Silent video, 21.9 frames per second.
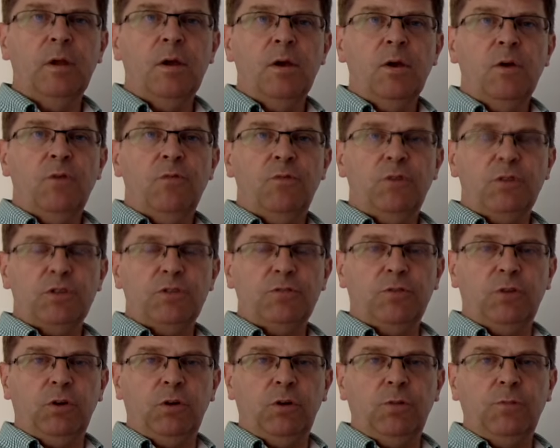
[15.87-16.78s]
First of
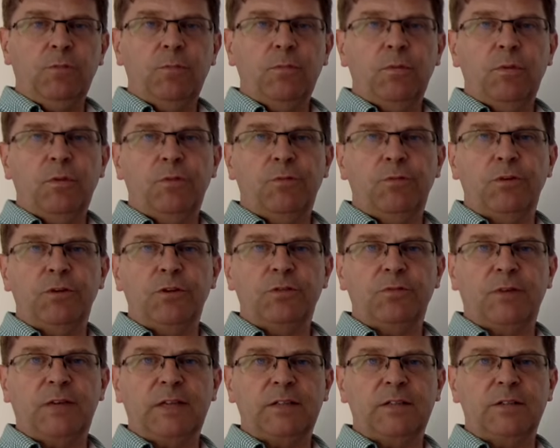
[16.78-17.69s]
all, the first
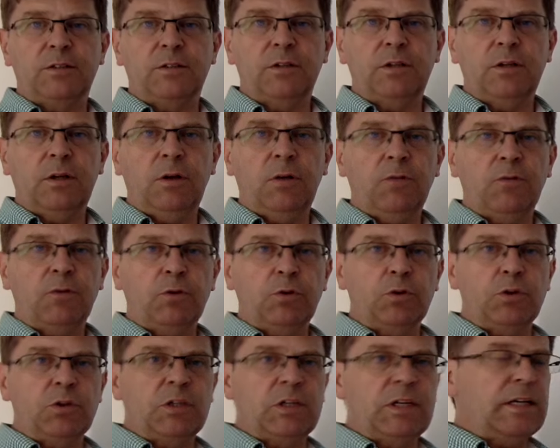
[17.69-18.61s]
factor, of course,